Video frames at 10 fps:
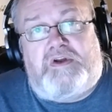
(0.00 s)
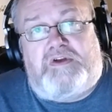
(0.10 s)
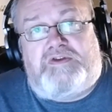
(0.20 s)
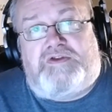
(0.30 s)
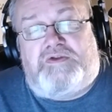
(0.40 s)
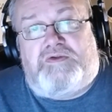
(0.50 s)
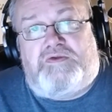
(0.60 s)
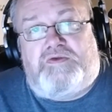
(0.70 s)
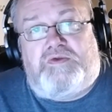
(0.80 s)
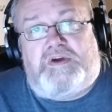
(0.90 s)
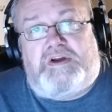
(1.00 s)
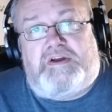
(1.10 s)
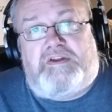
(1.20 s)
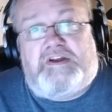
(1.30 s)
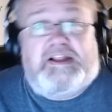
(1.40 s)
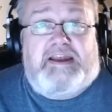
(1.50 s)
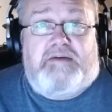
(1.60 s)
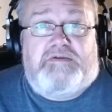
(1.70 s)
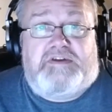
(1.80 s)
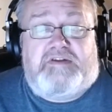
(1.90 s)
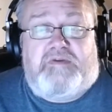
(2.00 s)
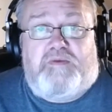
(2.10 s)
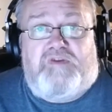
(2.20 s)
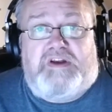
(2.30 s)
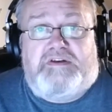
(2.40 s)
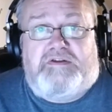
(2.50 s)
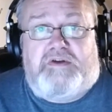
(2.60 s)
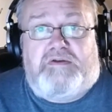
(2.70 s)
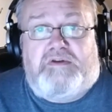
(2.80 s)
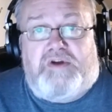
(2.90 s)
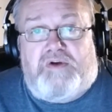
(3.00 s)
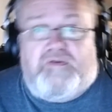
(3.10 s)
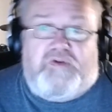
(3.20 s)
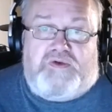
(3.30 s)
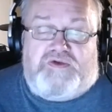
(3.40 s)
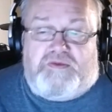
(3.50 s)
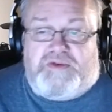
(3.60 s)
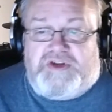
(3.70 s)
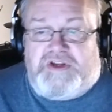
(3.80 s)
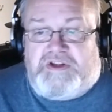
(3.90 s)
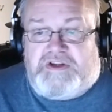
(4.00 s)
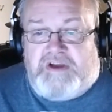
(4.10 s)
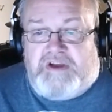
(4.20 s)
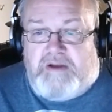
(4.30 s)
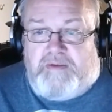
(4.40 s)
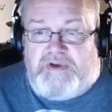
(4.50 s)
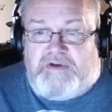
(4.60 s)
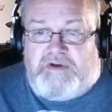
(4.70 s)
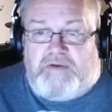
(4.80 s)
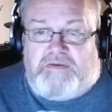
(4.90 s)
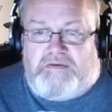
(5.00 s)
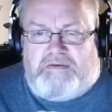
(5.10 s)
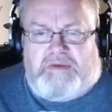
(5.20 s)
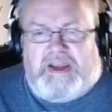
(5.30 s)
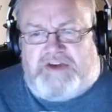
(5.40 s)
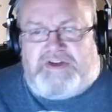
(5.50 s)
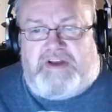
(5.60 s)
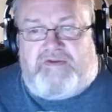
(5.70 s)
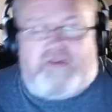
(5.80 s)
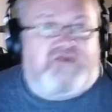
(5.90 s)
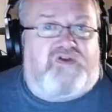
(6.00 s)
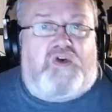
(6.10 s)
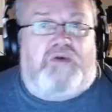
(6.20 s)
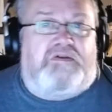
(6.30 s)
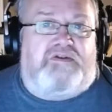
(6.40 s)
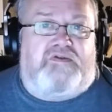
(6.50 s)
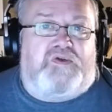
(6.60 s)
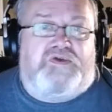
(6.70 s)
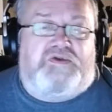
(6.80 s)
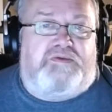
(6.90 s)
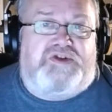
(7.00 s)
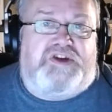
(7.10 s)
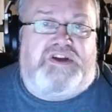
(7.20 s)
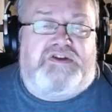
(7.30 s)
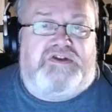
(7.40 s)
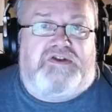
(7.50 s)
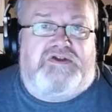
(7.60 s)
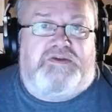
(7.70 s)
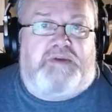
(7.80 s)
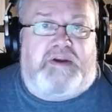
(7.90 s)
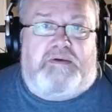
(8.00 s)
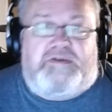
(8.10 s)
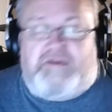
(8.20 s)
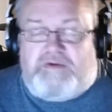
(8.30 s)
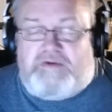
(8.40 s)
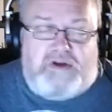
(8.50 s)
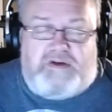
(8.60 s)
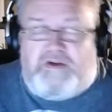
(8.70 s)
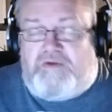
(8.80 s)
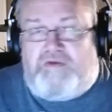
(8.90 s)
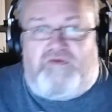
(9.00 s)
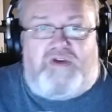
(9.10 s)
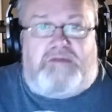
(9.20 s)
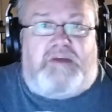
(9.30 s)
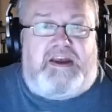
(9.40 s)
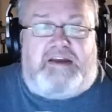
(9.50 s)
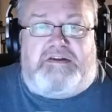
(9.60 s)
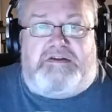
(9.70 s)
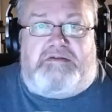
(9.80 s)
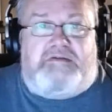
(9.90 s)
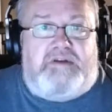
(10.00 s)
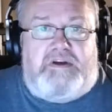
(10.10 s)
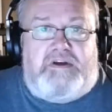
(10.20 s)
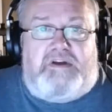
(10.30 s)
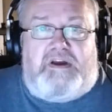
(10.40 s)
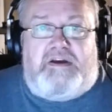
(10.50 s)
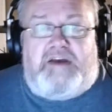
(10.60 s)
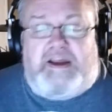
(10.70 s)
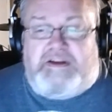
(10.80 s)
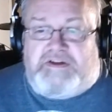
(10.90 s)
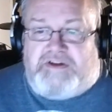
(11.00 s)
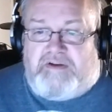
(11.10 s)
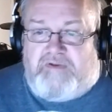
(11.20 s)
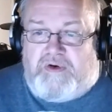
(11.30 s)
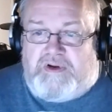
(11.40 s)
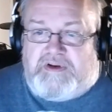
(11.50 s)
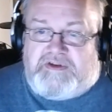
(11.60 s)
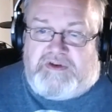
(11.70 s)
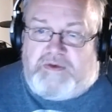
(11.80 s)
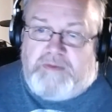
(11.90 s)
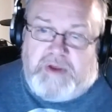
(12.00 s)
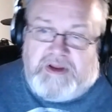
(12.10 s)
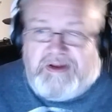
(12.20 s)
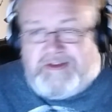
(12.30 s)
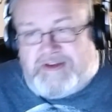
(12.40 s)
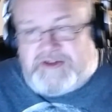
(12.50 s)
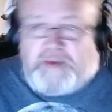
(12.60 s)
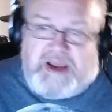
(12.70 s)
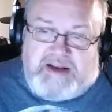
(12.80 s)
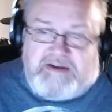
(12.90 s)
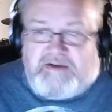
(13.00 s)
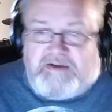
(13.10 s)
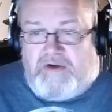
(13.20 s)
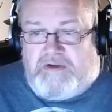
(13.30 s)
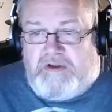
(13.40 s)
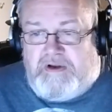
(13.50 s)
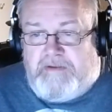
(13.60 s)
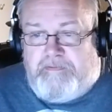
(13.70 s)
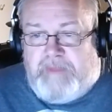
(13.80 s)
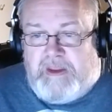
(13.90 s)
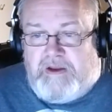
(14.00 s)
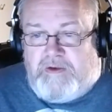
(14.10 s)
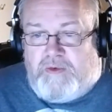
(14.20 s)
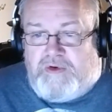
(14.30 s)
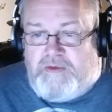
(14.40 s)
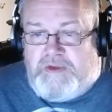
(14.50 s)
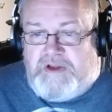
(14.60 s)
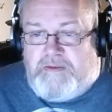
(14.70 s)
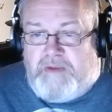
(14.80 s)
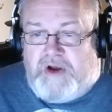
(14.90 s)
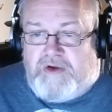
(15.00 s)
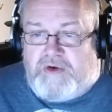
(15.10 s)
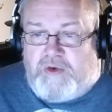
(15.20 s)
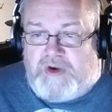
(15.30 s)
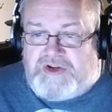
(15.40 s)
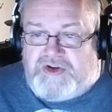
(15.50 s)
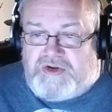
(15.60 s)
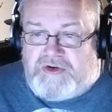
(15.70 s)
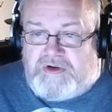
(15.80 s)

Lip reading: to the cloud to have them rendered on virtual machines, but you don't actually have control of the virtual machine, such as being able to, run Max and edit stuff on it. So it does depend on what you mean by your question.